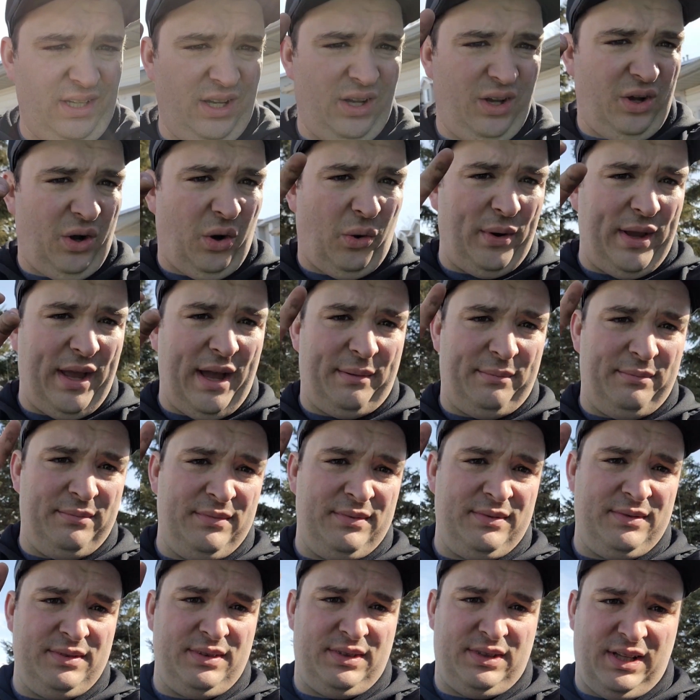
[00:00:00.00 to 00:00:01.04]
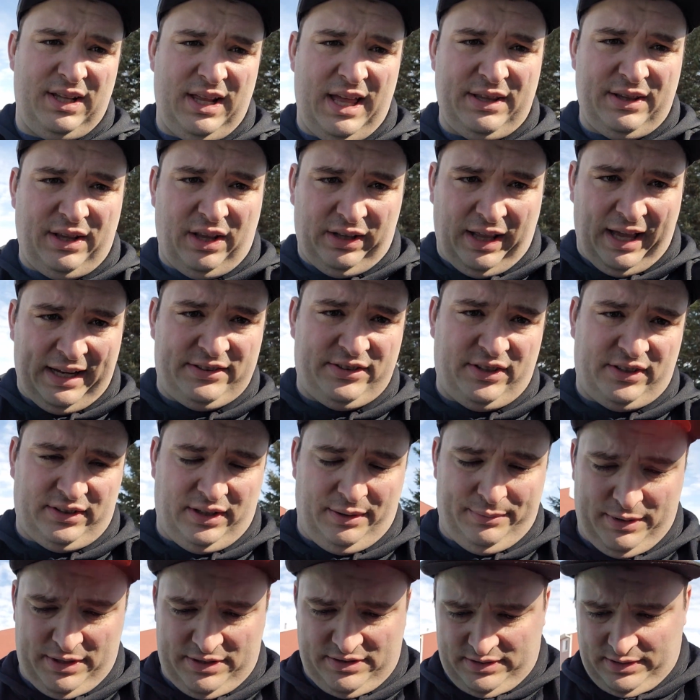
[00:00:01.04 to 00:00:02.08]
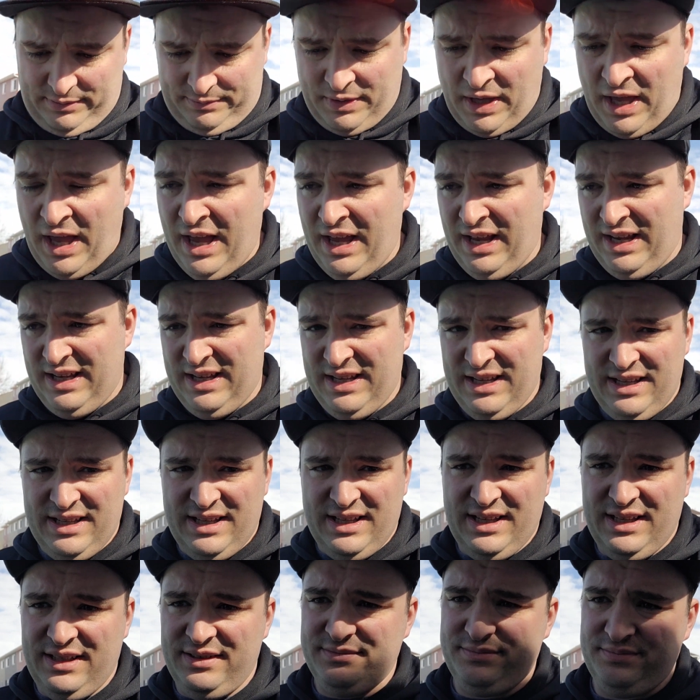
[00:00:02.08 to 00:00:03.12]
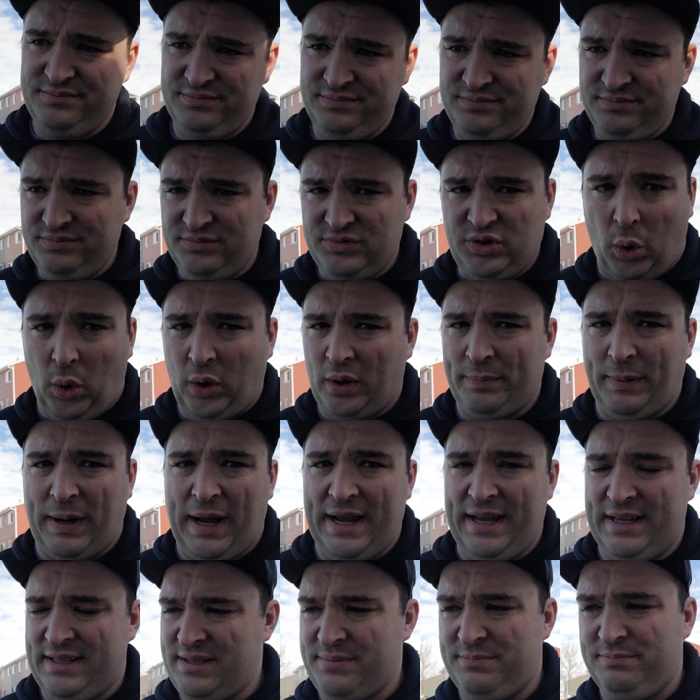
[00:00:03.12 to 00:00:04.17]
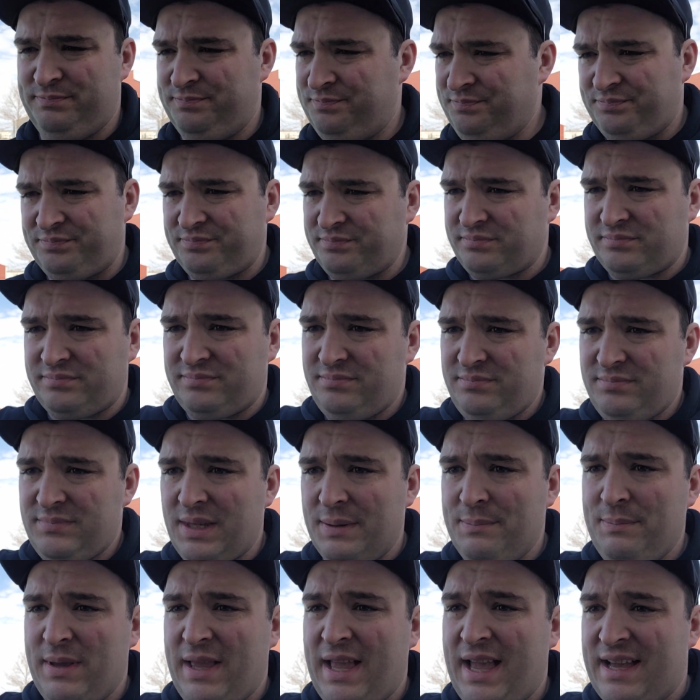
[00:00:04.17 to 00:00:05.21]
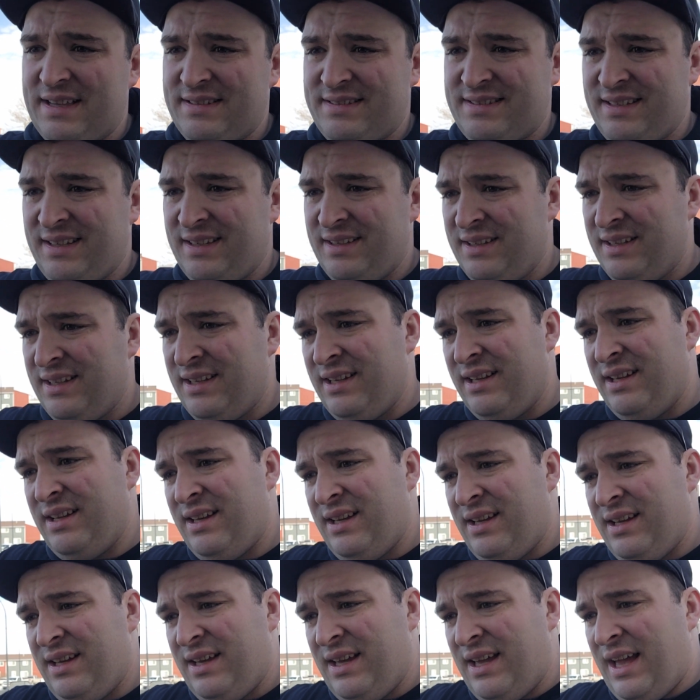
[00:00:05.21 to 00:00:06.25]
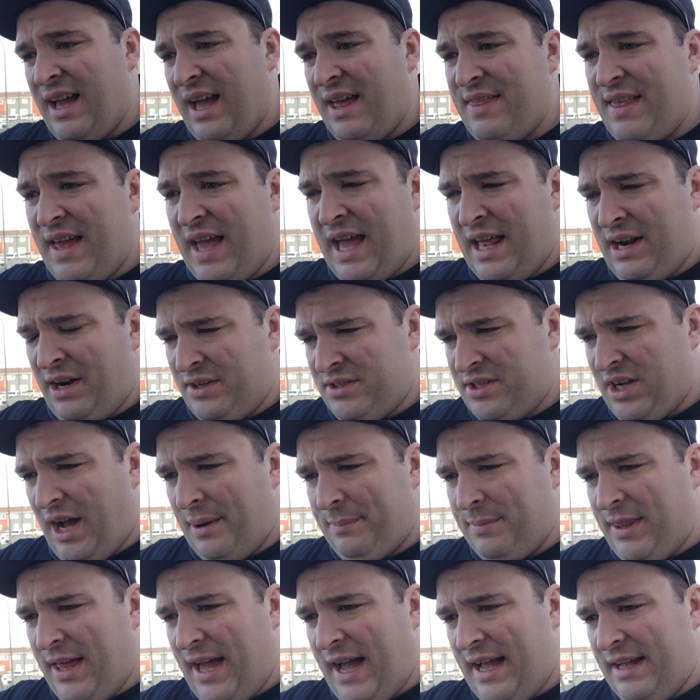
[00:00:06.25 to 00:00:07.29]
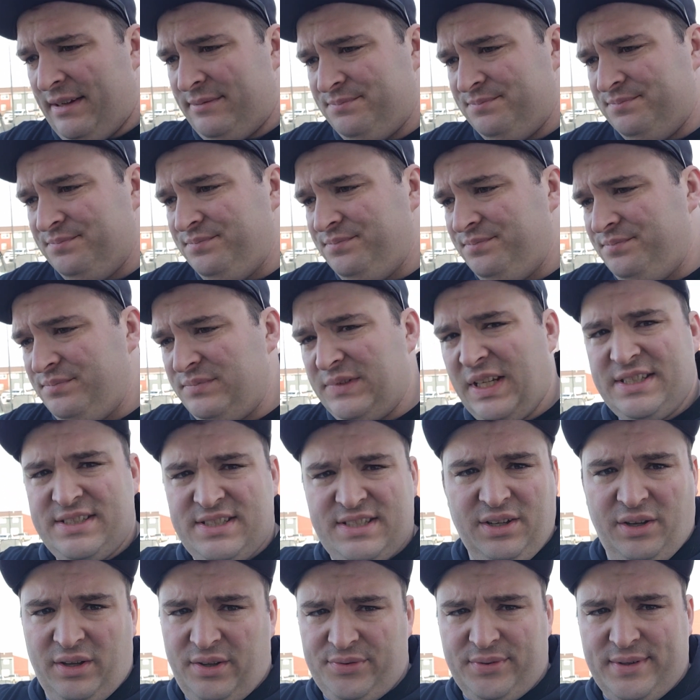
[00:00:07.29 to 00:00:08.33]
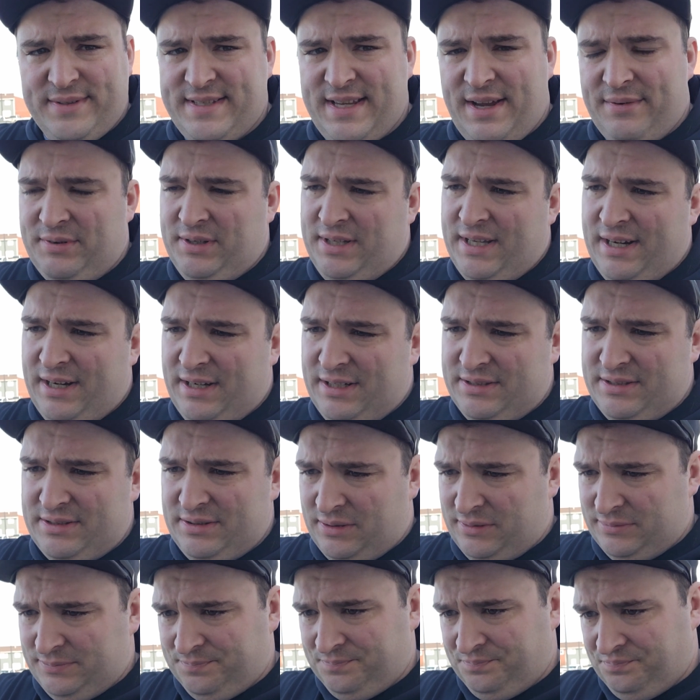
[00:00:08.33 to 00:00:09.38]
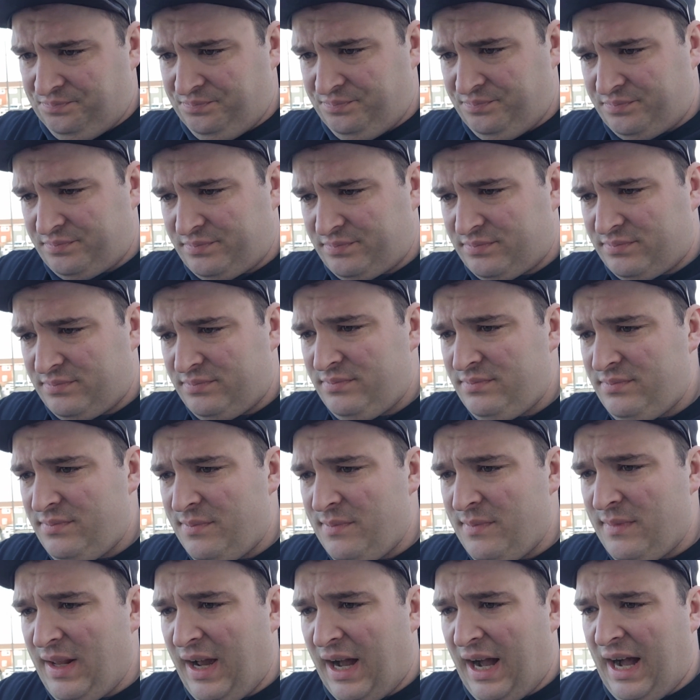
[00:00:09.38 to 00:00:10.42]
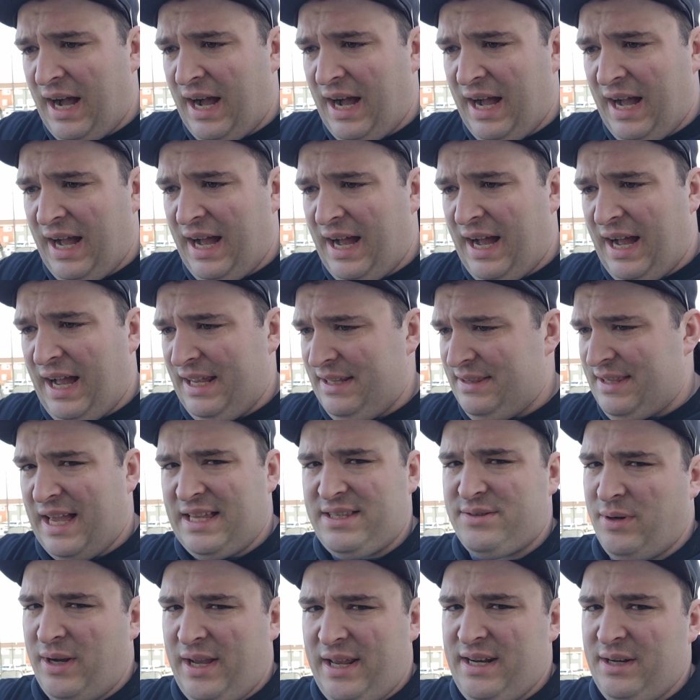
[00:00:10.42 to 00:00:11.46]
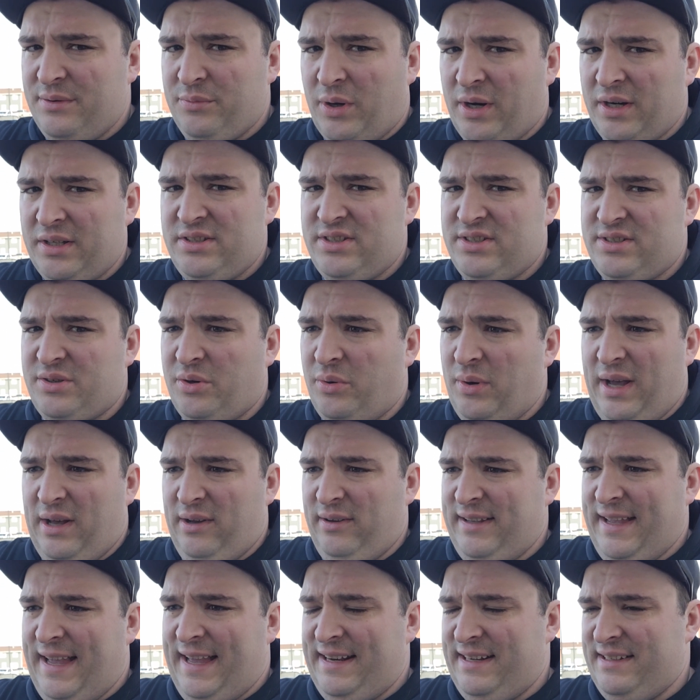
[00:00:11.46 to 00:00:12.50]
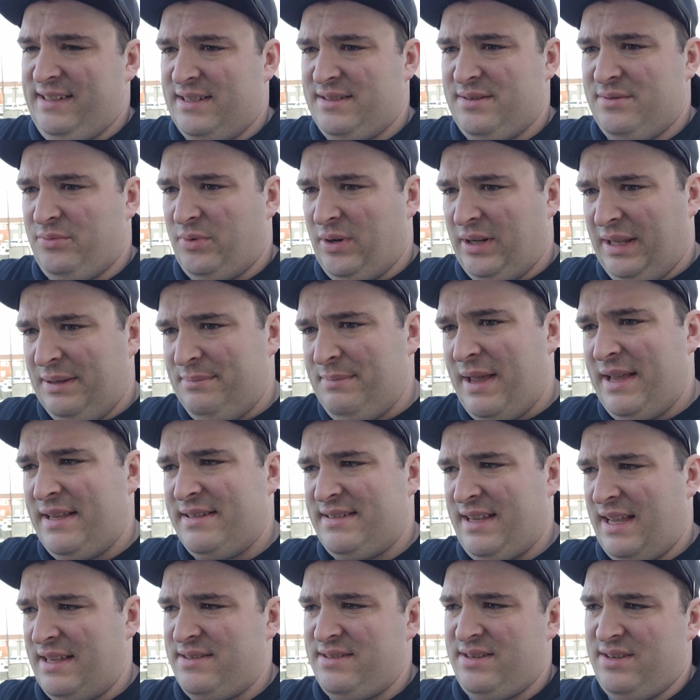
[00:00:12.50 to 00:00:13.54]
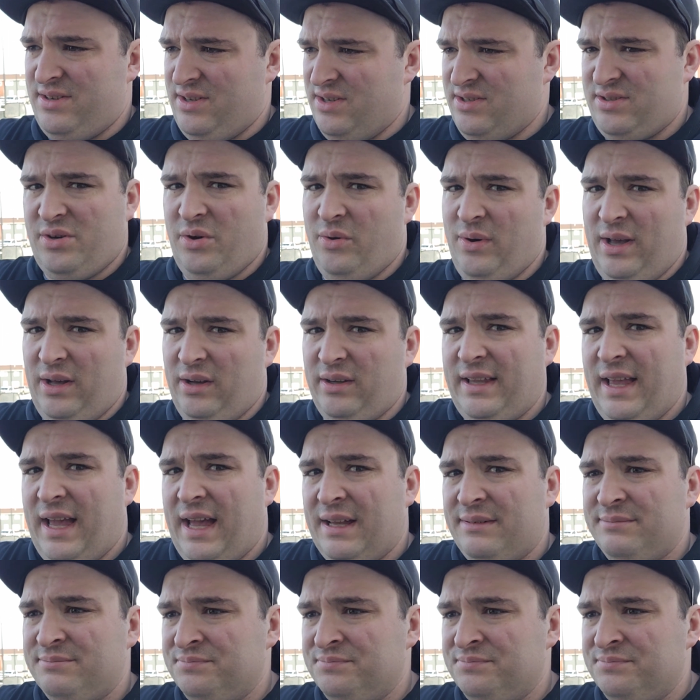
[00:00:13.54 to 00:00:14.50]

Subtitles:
OEM electric limited slip, torque bias, BS. And then on top of that, it's still a 370 gear. So that's why I didn't want to just go Hellcat. It doesn't really make sense to just go Hellcat.